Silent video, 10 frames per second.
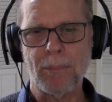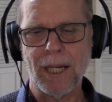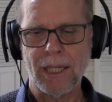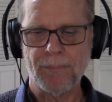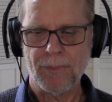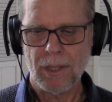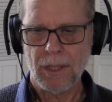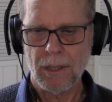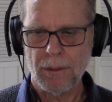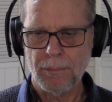about
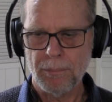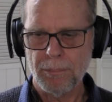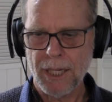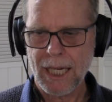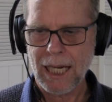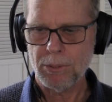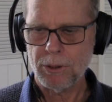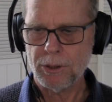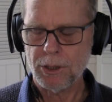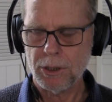being
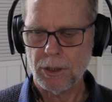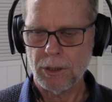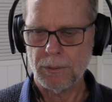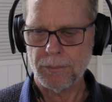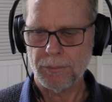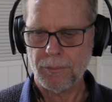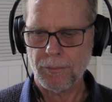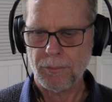able to